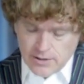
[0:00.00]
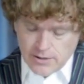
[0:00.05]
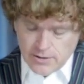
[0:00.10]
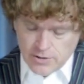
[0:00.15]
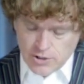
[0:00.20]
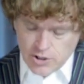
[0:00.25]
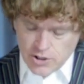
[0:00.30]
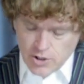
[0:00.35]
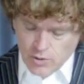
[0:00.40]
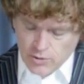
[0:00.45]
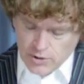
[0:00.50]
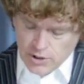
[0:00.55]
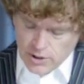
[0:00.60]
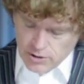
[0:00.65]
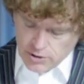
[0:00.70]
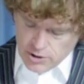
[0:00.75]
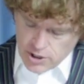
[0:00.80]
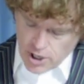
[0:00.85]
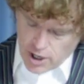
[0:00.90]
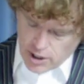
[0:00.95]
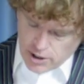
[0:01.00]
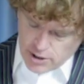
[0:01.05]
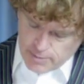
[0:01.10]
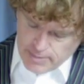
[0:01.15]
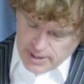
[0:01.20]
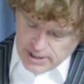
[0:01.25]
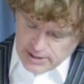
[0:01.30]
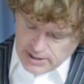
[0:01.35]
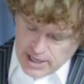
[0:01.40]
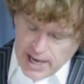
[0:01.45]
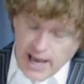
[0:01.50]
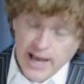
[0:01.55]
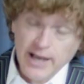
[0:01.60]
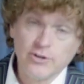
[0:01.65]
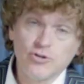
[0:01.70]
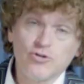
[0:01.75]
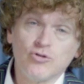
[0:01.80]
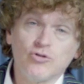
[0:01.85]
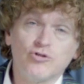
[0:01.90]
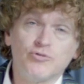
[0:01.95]
there's so little talk about the
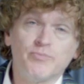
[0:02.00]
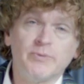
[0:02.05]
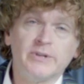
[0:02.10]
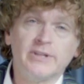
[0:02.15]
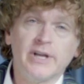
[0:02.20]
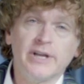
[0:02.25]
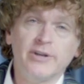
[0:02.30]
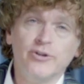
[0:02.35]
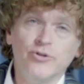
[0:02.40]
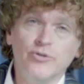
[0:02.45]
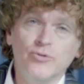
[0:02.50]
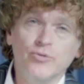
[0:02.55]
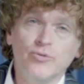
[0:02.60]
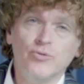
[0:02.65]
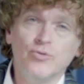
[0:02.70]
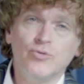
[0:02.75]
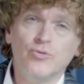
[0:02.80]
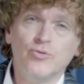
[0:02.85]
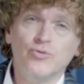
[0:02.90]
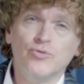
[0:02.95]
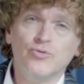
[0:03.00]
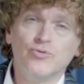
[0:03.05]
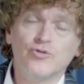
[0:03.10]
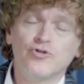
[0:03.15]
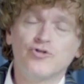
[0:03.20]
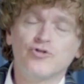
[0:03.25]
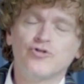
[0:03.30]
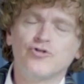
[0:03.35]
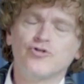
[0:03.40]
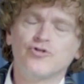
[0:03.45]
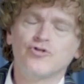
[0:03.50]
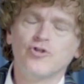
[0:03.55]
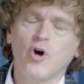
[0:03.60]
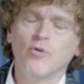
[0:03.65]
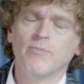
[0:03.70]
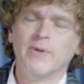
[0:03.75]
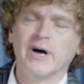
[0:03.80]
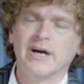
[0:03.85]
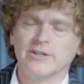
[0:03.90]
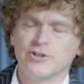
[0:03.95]
angels but they do
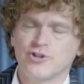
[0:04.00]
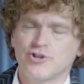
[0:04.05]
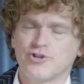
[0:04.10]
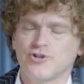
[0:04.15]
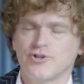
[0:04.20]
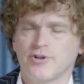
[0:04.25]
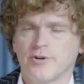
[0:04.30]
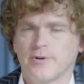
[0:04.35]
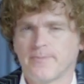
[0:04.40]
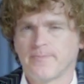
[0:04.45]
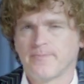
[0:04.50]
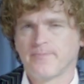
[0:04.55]
so much